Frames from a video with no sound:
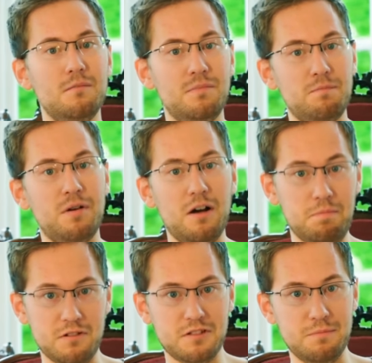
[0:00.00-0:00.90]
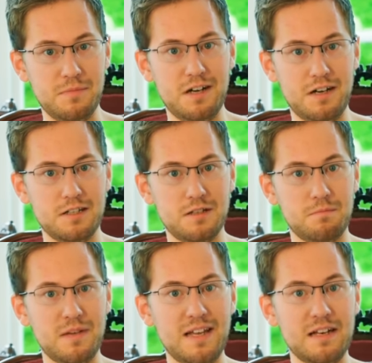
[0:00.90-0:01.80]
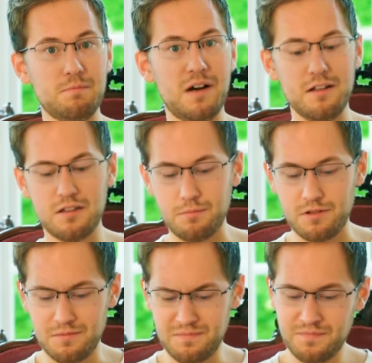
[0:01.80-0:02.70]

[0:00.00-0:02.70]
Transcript: but popular demand made it possible.